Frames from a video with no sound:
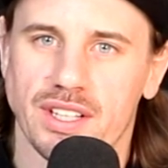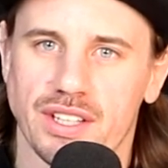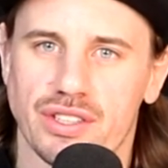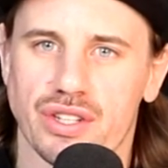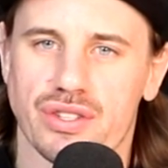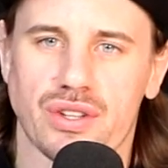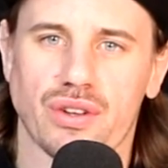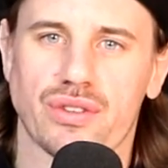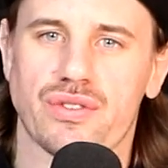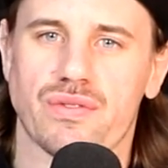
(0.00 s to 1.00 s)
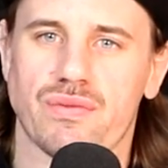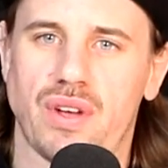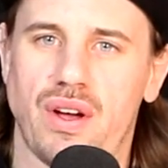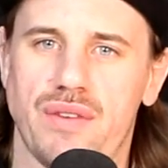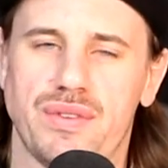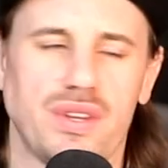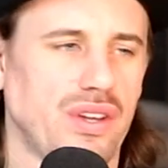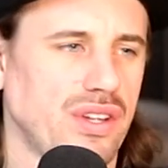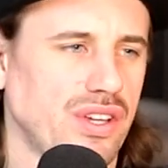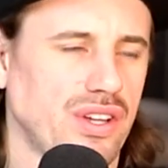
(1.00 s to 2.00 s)
It just looks,
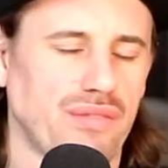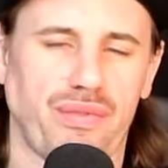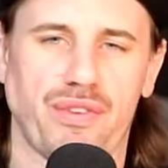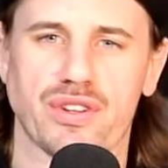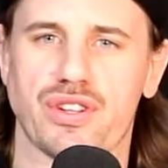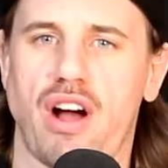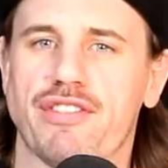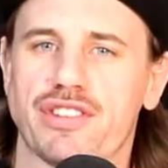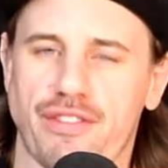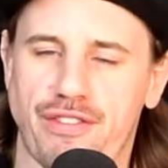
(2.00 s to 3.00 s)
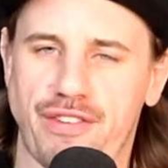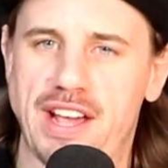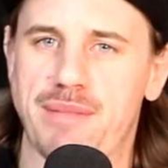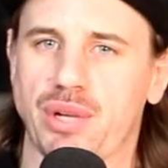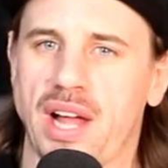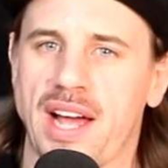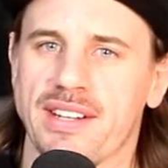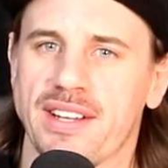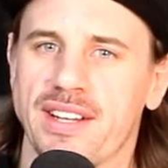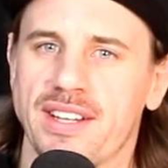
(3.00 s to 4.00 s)
first off, it's a fake
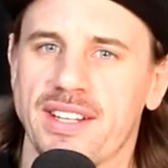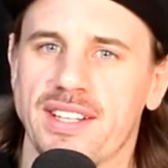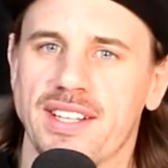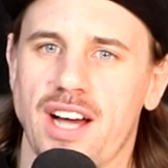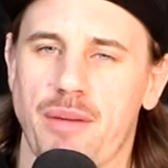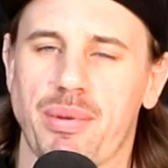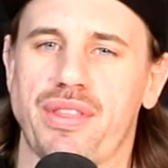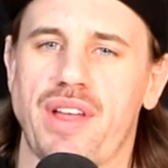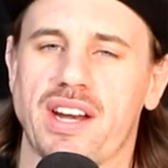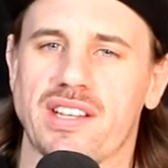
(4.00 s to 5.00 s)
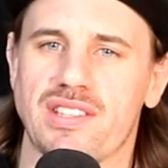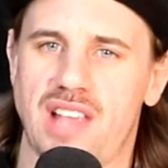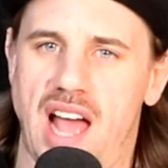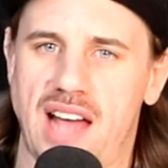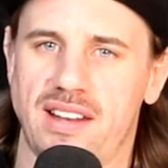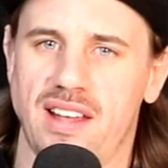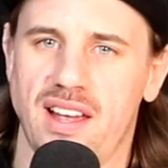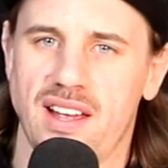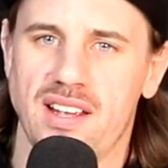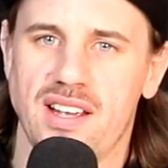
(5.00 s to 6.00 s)
plant. How pathetic is that?
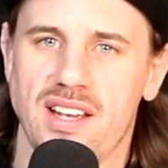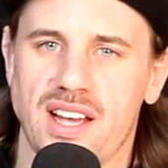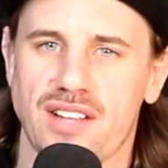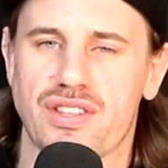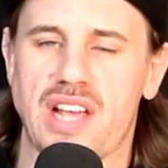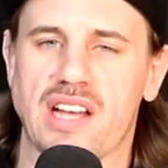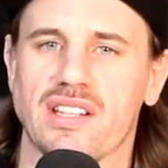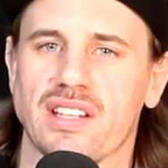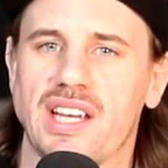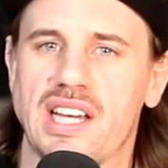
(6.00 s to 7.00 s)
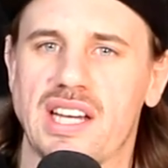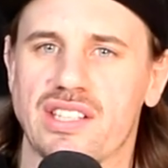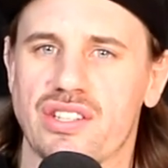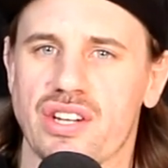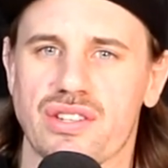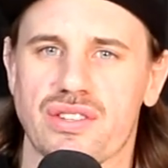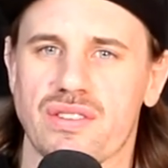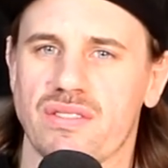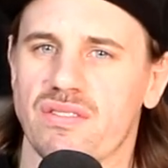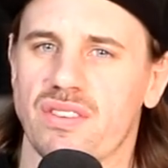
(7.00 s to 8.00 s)
And secondly, it just,